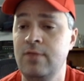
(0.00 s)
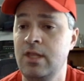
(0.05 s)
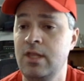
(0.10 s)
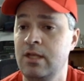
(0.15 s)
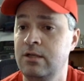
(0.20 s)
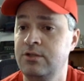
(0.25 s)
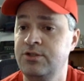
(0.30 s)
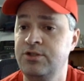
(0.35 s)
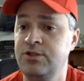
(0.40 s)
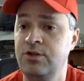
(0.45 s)

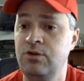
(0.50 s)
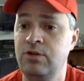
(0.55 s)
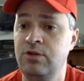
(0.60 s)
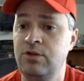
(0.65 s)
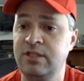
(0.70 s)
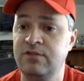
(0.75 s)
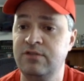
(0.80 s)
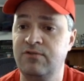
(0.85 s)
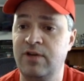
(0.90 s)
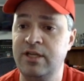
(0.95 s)
So
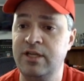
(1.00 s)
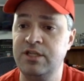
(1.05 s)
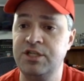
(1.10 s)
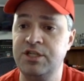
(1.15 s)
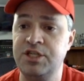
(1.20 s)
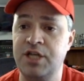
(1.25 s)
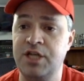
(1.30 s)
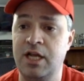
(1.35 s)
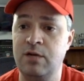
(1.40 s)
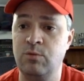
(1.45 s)
let's find
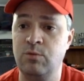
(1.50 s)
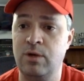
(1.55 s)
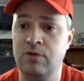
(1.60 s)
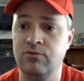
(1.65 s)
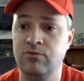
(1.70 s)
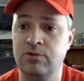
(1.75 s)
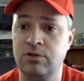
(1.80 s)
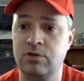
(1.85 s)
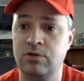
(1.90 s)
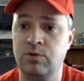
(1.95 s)
Janeway
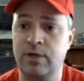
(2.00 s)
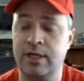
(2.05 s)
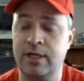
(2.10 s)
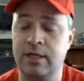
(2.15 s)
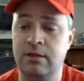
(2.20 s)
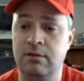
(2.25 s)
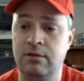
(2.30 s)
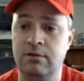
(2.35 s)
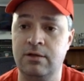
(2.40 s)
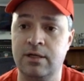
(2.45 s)
real quick
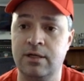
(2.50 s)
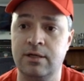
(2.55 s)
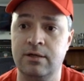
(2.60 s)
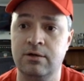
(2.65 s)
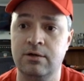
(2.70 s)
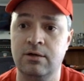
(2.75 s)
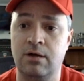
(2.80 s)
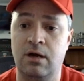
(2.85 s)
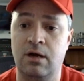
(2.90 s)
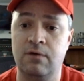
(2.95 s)
and look at
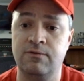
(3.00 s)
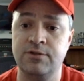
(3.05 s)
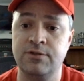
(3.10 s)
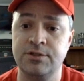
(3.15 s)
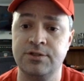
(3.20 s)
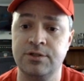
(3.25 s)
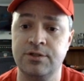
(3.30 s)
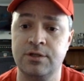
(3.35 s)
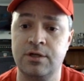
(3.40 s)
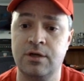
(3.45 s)
her
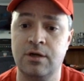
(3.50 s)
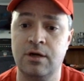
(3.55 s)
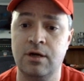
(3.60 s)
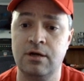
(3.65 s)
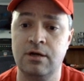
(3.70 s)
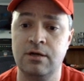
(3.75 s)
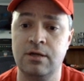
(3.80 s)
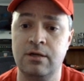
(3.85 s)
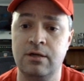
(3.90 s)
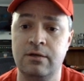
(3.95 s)
officer
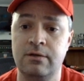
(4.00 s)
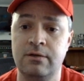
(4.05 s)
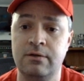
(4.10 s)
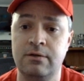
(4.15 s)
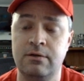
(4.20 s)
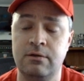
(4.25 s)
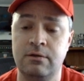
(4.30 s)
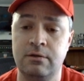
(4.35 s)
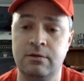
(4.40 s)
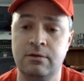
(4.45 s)
card.
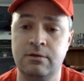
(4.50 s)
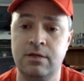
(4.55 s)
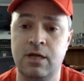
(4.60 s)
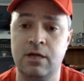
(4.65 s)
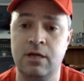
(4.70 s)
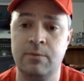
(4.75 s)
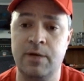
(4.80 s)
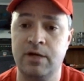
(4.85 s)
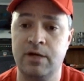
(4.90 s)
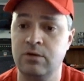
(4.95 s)

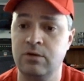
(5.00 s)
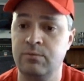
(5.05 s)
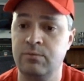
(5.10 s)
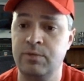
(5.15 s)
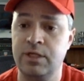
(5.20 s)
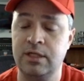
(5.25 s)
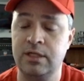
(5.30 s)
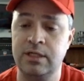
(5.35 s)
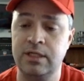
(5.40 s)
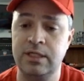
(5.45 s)
Talk about her
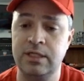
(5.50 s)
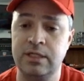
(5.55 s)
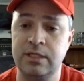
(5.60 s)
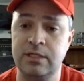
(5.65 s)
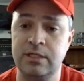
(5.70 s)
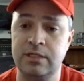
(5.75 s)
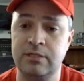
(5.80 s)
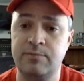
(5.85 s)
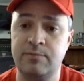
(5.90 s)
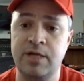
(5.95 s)
abilities,
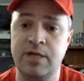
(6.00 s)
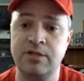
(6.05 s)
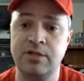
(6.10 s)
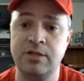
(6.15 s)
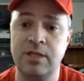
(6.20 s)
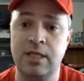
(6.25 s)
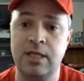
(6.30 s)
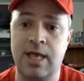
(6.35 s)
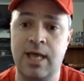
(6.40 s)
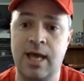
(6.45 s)

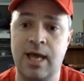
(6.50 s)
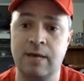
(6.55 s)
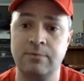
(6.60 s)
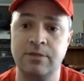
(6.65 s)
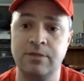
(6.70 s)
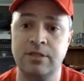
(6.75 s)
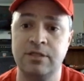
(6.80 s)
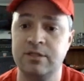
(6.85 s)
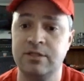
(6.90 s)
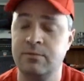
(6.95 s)
especially the
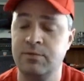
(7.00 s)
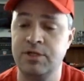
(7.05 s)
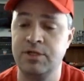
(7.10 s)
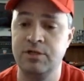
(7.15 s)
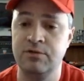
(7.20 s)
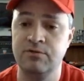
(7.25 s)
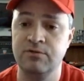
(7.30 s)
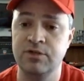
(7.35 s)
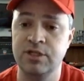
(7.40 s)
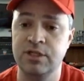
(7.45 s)
captain's
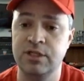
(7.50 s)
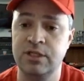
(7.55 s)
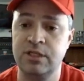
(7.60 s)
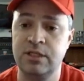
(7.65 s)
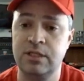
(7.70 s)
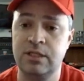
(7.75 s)
maneuver.